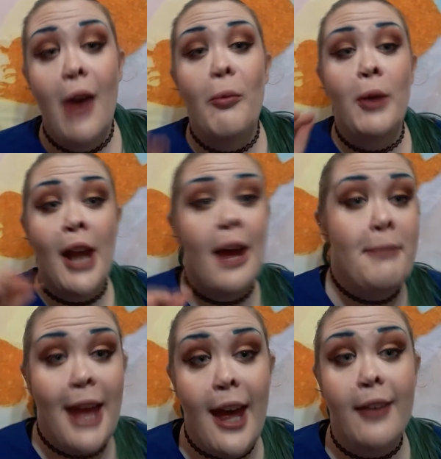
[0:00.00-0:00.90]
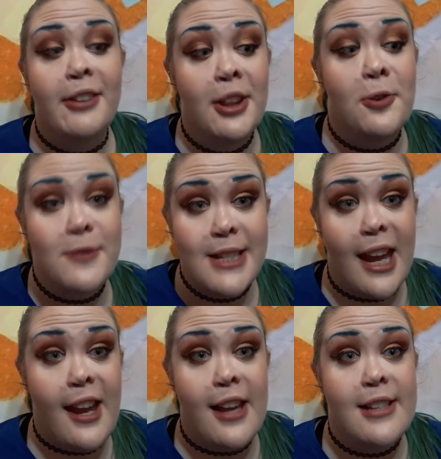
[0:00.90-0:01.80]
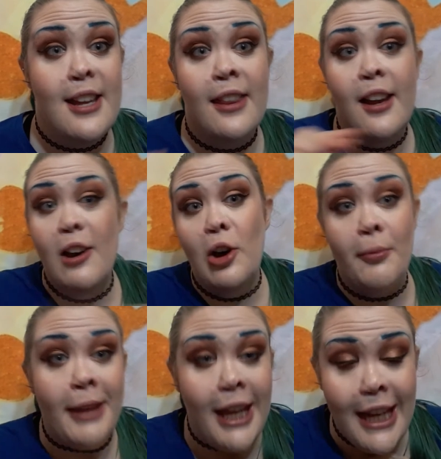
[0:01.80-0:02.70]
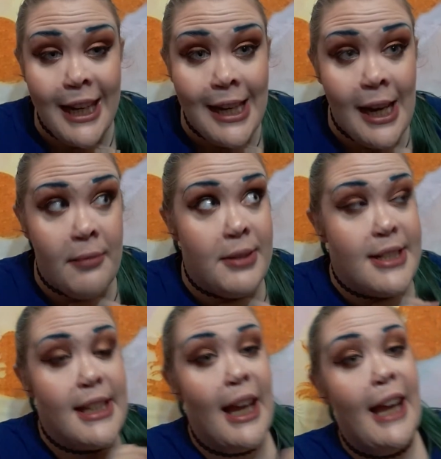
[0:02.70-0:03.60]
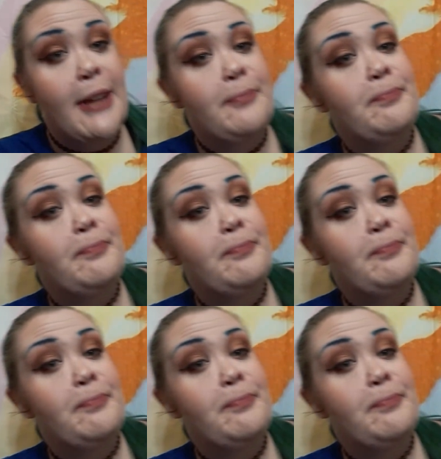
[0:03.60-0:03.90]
when I be having those days and they call me in and I'm just like,